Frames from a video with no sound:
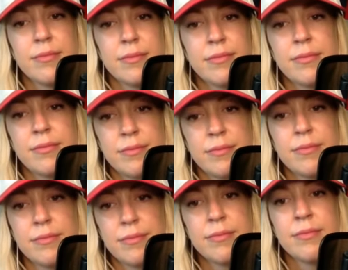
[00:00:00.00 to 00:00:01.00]

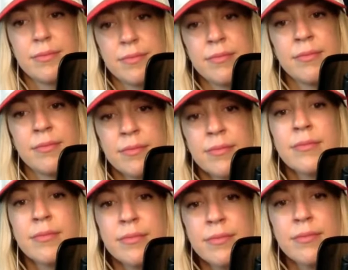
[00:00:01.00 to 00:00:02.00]

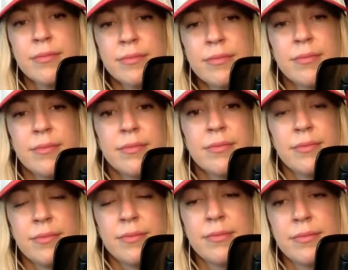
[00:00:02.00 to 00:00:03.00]

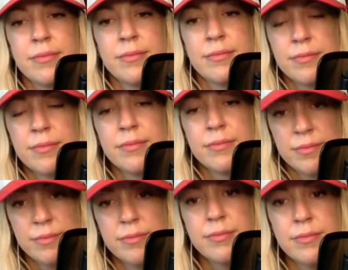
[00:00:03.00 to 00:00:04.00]

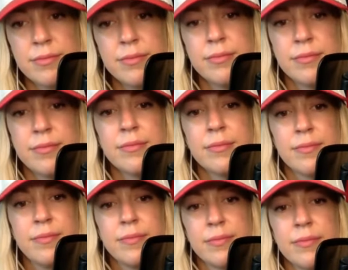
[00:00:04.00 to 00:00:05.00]

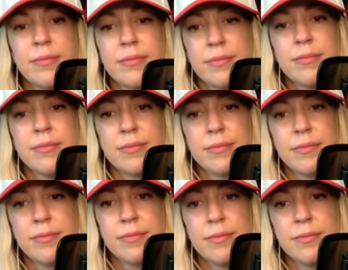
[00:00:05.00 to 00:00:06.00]

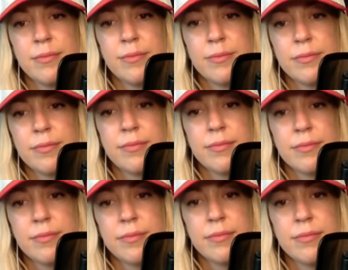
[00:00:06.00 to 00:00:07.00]

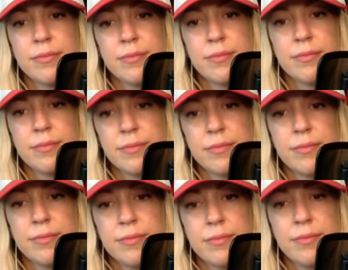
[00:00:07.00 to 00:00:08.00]
This person isn't speaking.